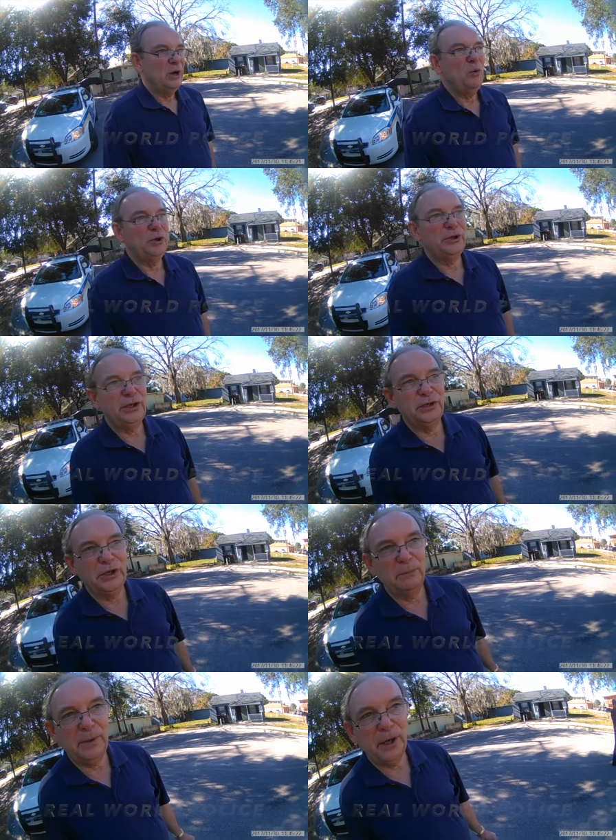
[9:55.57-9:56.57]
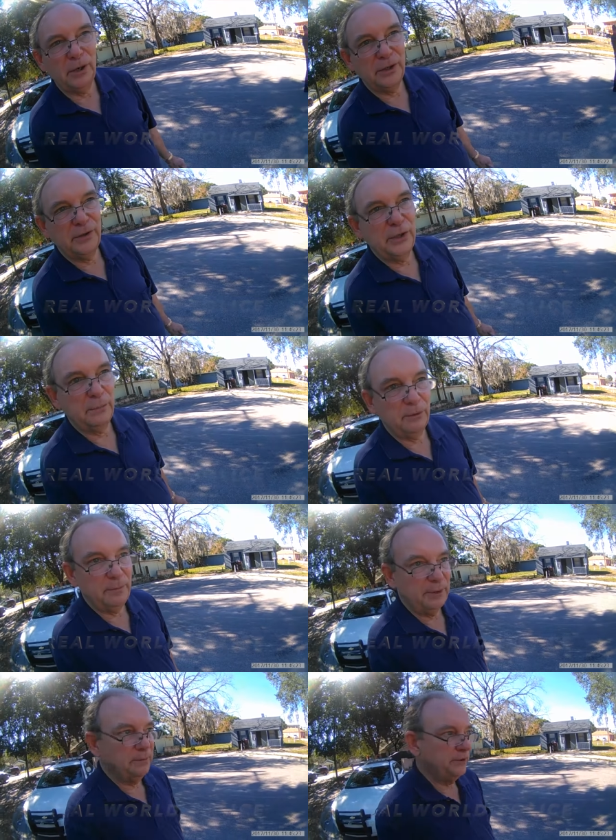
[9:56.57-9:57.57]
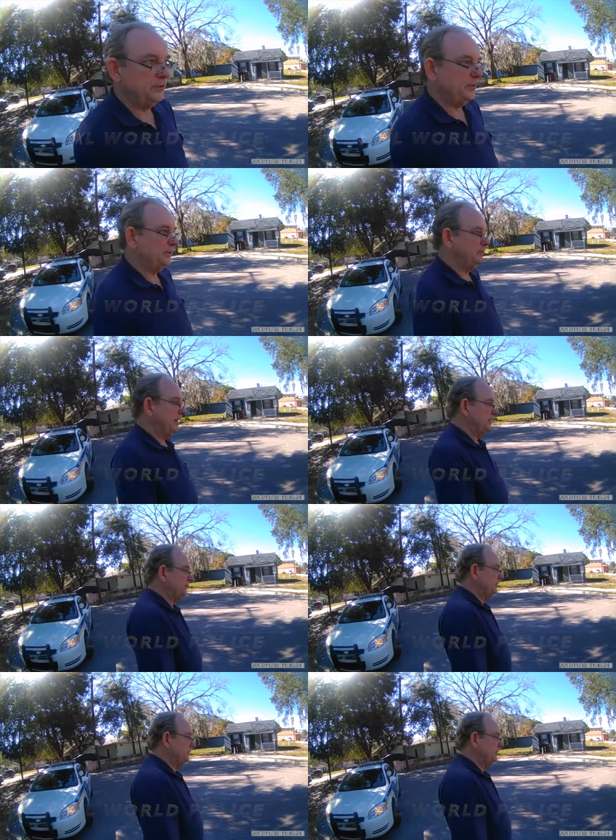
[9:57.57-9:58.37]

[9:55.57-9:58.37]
well, you need to compare it to the number of people you trespass.